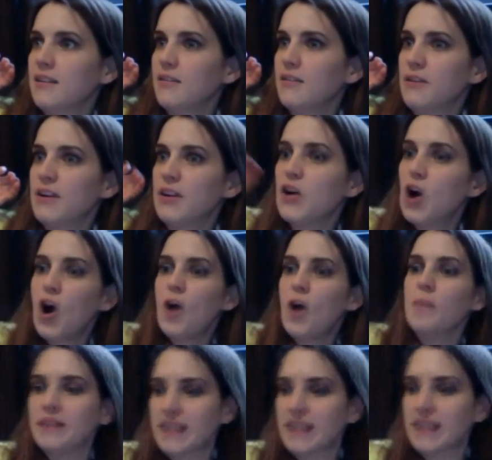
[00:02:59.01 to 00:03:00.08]
very
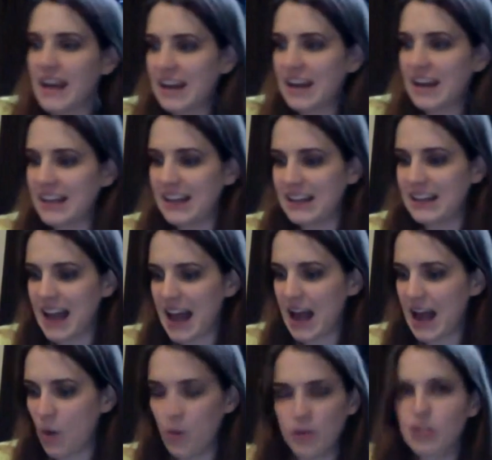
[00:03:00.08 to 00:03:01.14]
complicated
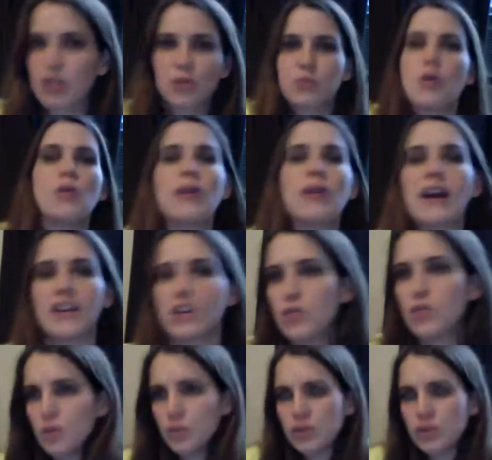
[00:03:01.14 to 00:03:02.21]
was thrown at you
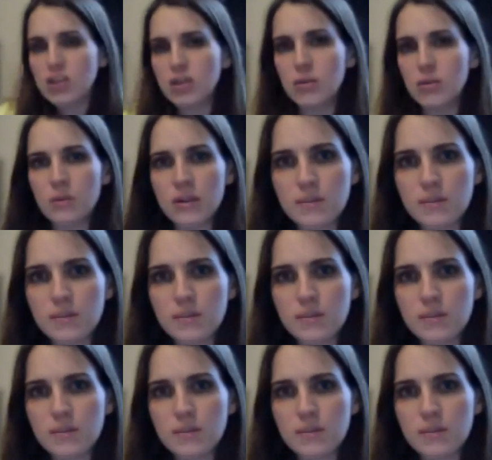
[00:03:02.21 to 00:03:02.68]
you would you